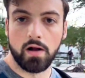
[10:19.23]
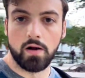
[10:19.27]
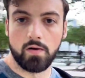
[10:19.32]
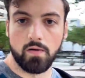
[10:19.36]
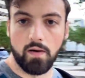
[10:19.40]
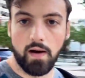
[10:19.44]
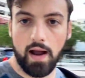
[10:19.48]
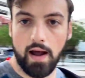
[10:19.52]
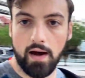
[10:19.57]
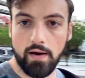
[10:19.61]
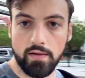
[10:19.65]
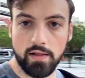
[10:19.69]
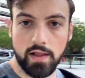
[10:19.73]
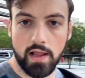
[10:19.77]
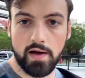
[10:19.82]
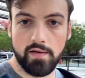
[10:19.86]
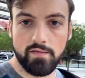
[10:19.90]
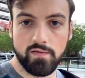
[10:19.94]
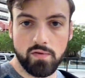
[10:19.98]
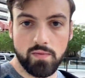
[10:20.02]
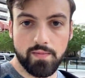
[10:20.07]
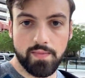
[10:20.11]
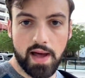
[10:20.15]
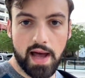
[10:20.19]
ground
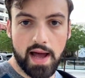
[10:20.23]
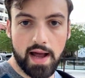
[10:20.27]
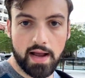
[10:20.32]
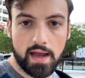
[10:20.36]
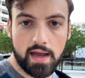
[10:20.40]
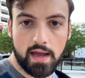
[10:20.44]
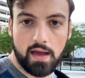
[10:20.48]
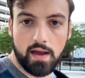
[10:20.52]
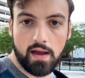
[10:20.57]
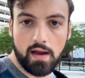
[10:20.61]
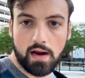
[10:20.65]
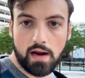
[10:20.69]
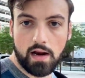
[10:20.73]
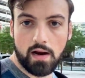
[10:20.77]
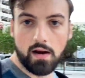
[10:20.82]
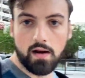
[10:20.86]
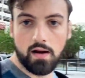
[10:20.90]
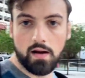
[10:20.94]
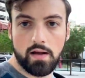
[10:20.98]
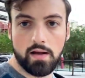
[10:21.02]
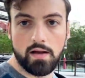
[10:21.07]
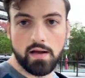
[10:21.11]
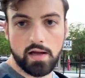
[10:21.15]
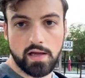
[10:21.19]
level back
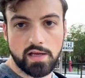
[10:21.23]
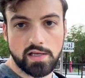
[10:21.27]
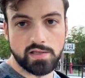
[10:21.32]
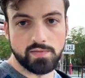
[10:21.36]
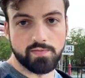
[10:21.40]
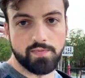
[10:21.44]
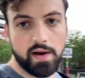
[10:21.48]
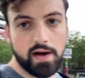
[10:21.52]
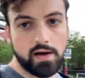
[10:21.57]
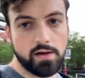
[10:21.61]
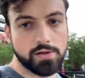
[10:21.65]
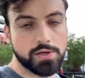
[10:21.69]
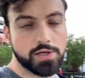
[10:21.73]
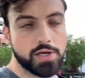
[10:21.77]
here, is Bell